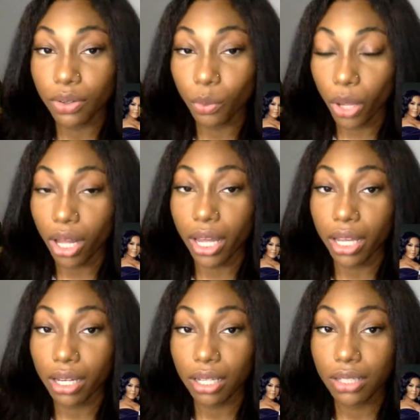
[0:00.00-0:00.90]
Juan.
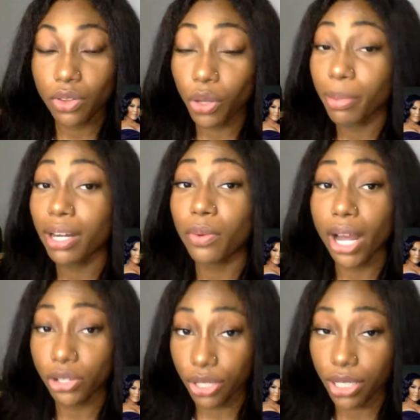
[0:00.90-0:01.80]
So you better
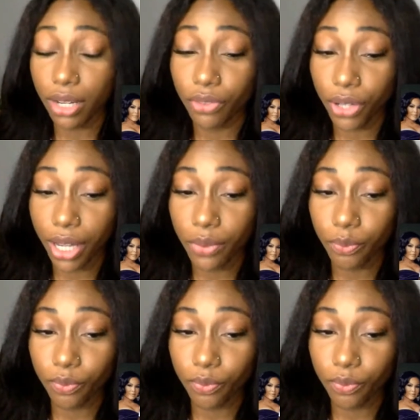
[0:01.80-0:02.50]
watch yourself, okay?